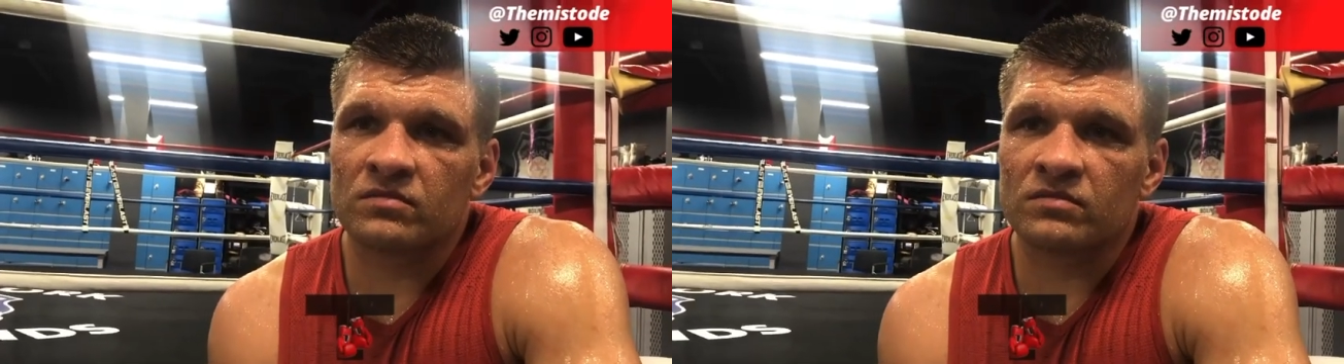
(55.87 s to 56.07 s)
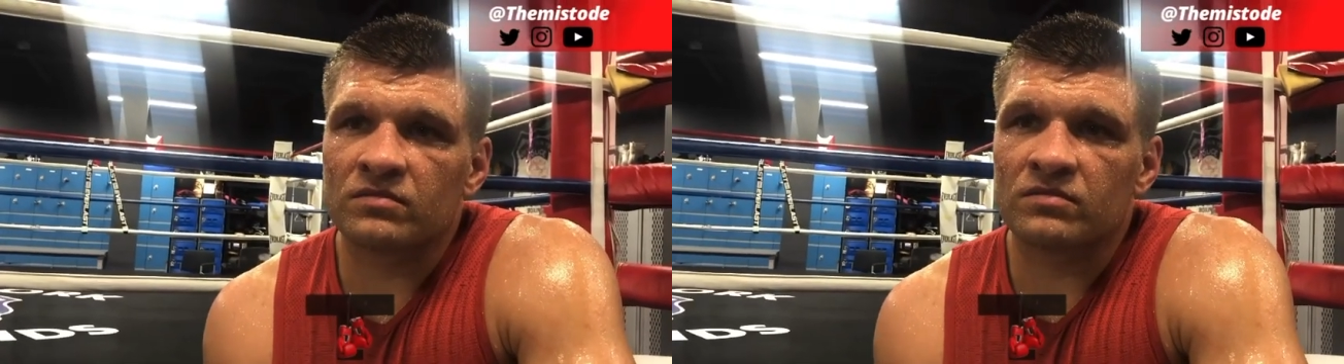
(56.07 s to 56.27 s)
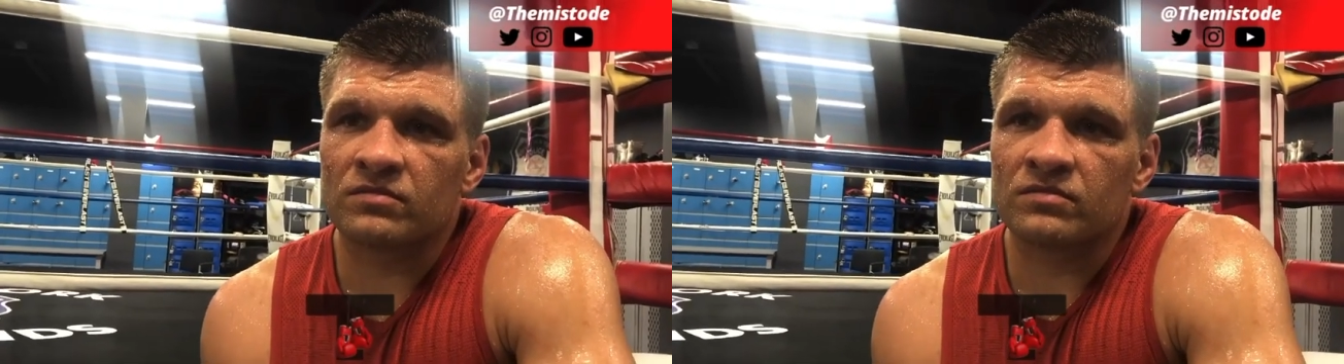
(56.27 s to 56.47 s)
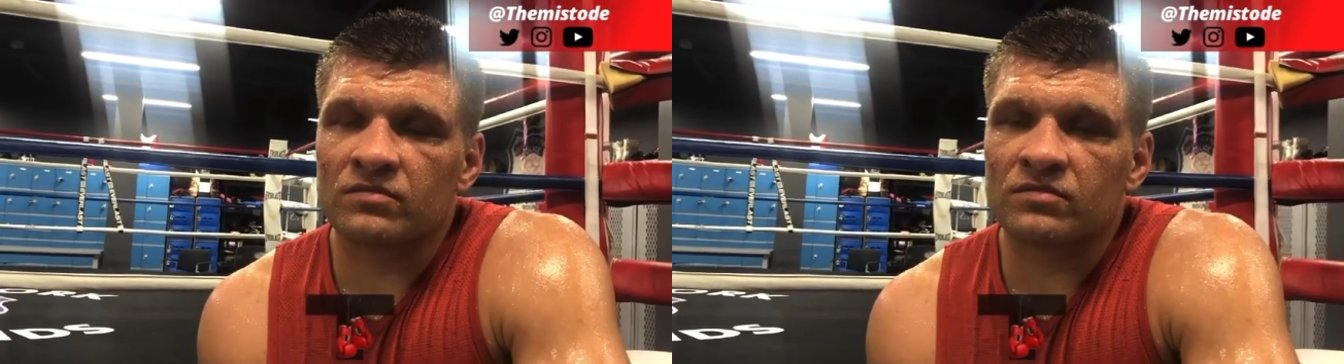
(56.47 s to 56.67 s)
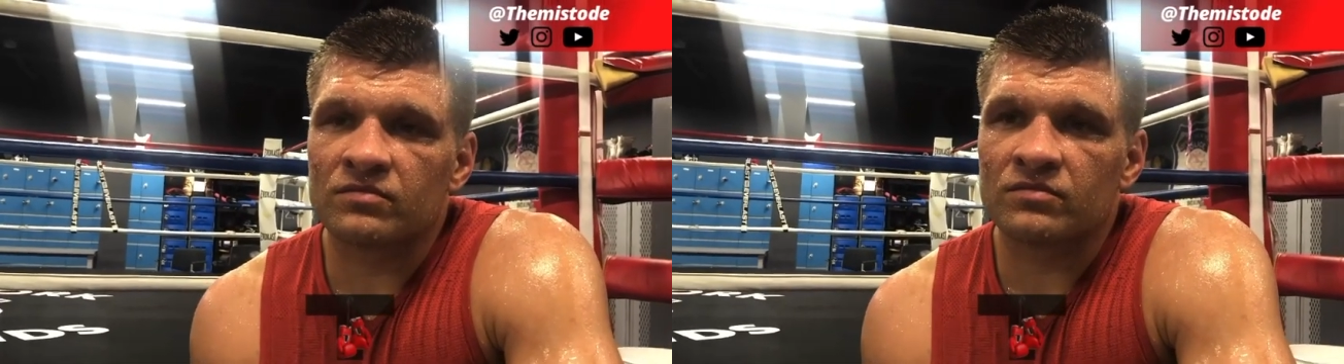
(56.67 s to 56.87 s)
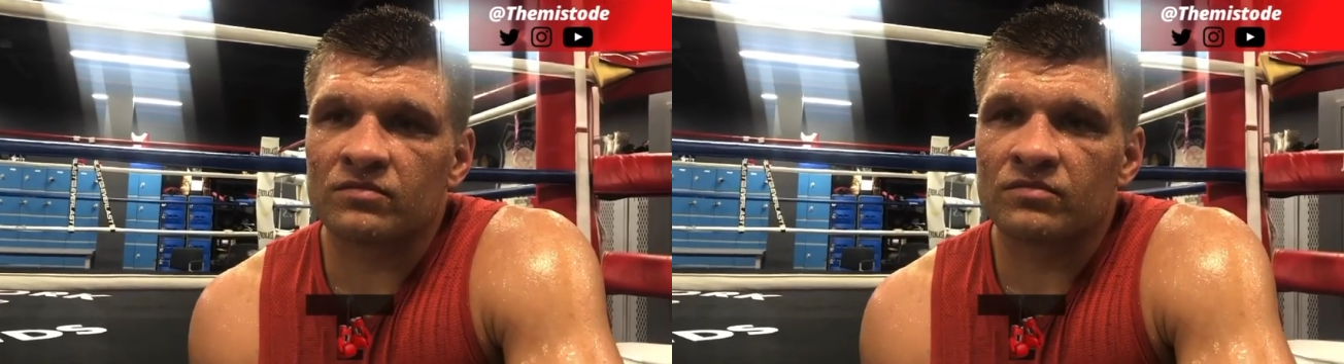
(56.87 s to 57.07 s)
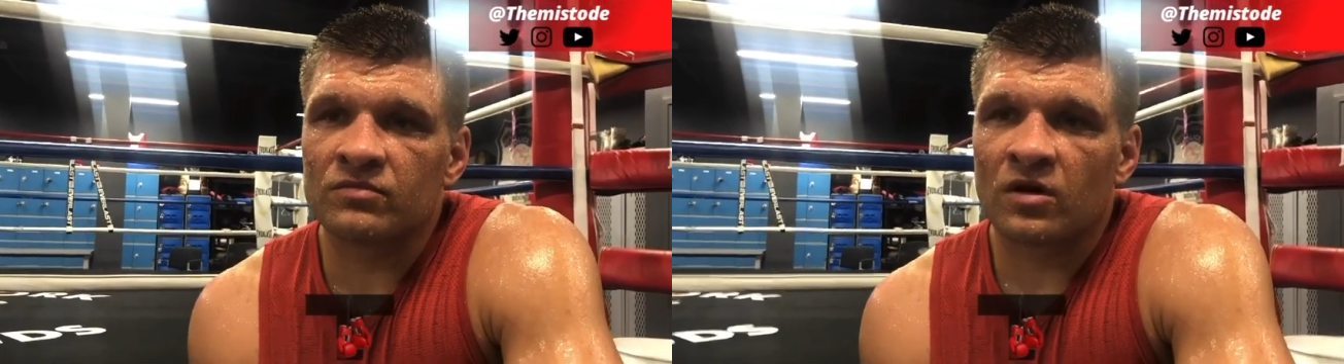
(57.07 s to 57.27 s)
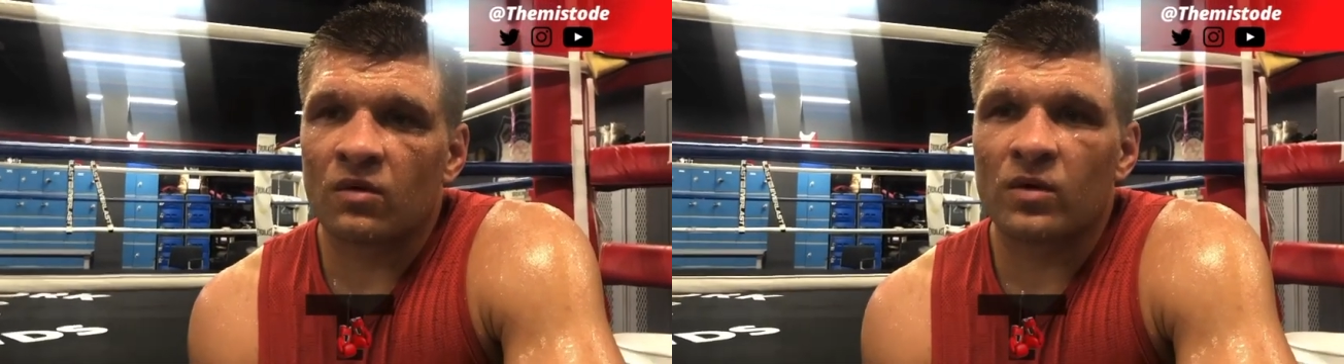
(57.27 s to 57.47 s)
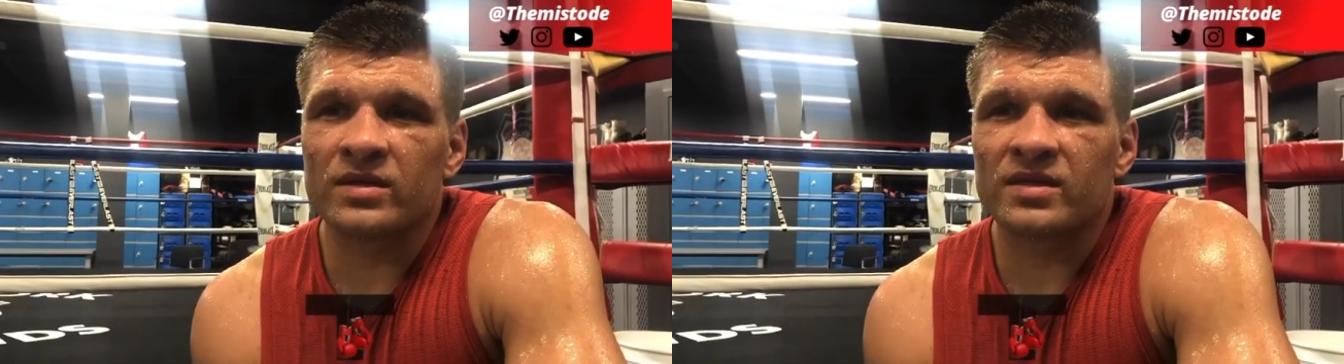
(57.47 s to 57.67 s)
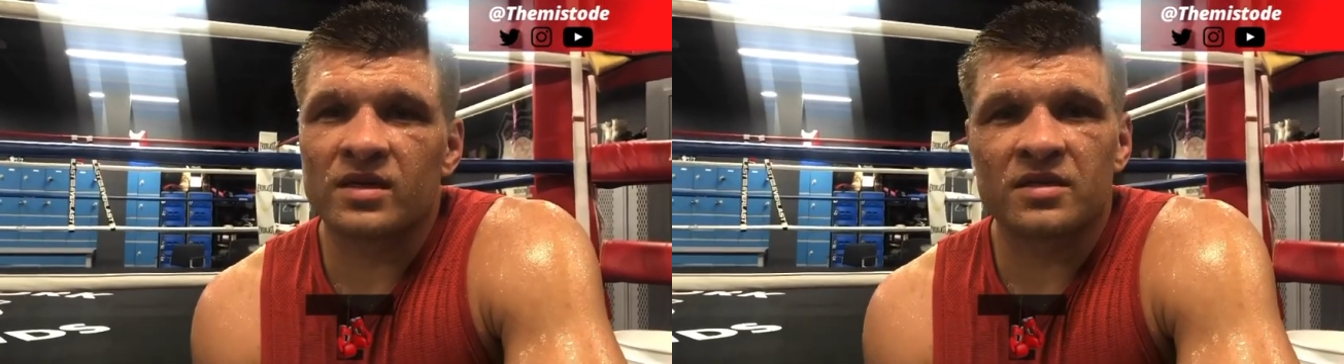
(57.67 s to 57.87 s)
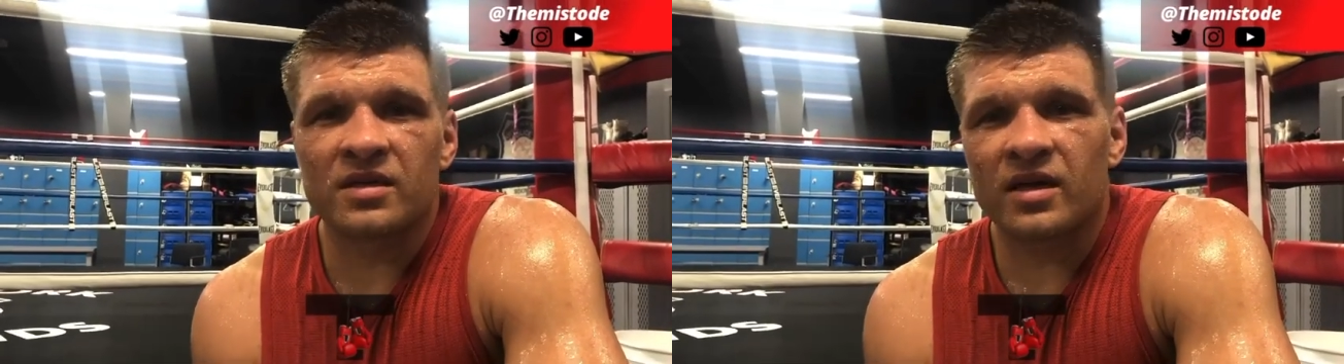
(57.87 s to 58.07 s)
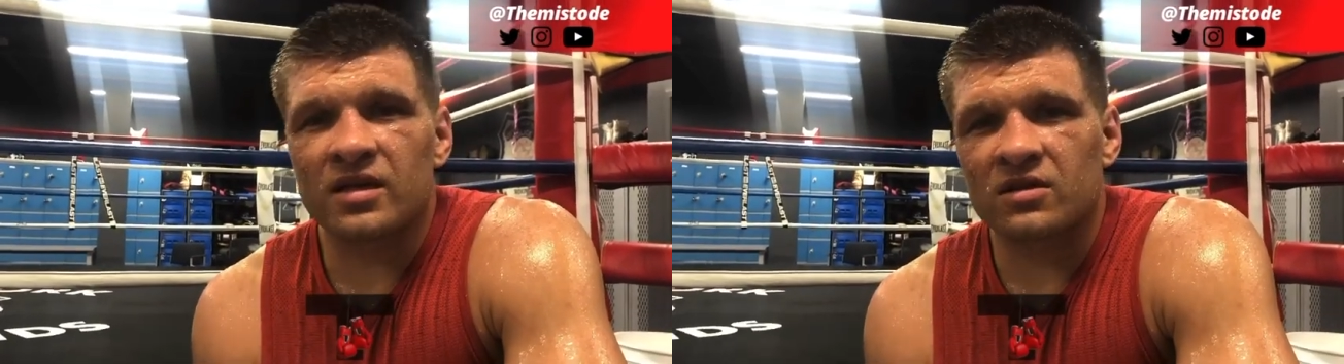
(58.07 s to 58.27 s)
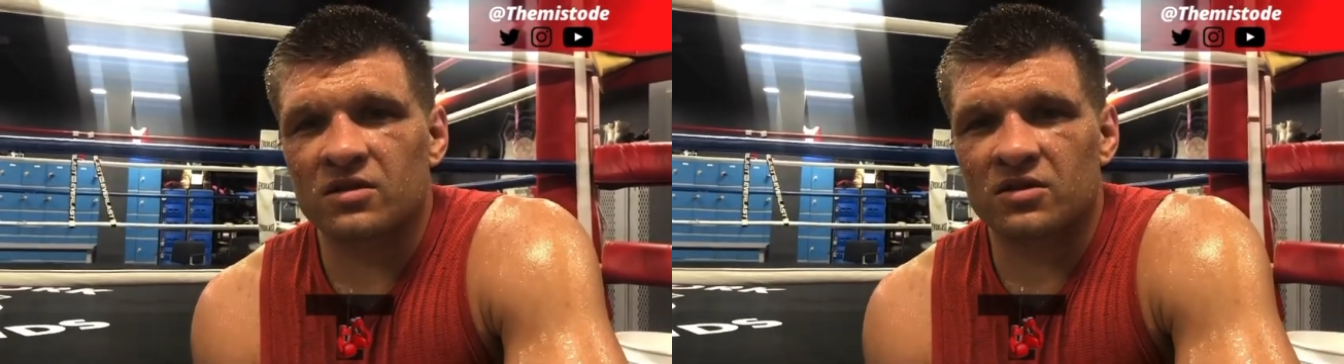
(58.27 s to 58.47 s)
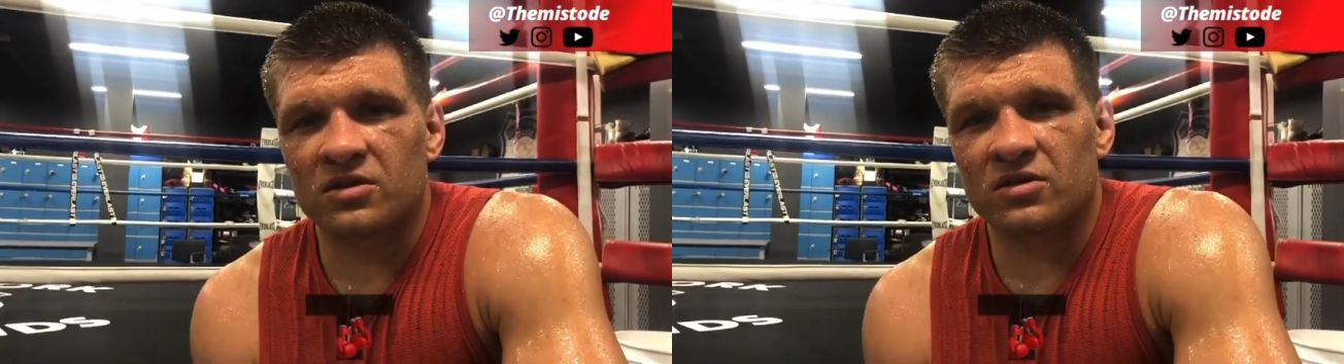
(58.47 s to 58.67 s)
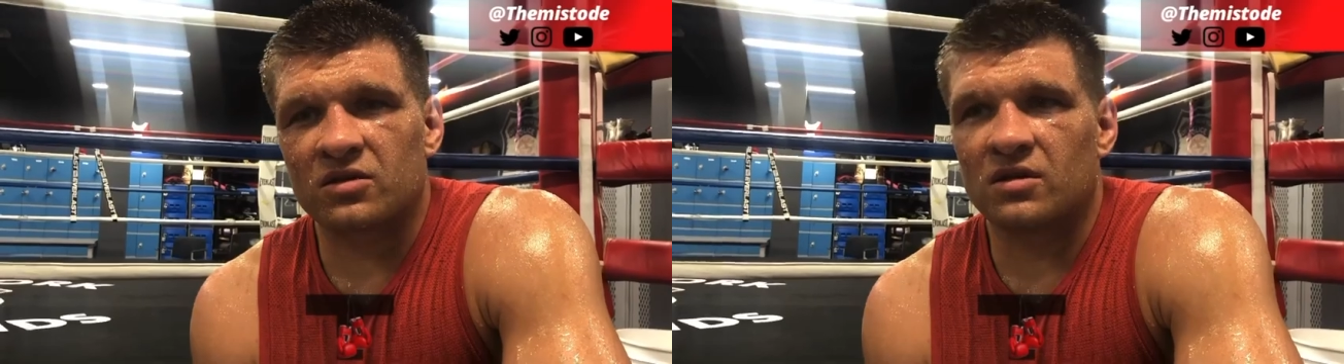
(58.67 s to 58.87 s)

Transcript: mm, 168 is...